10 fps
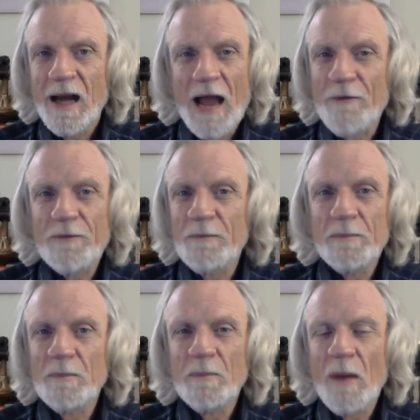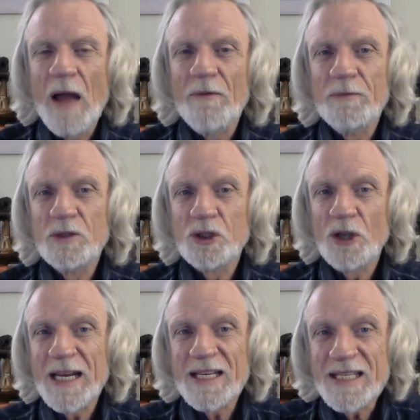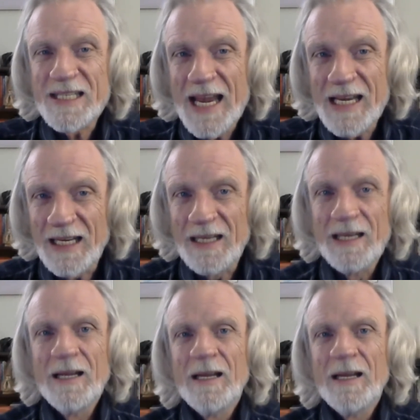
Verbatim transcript: I've I've transcended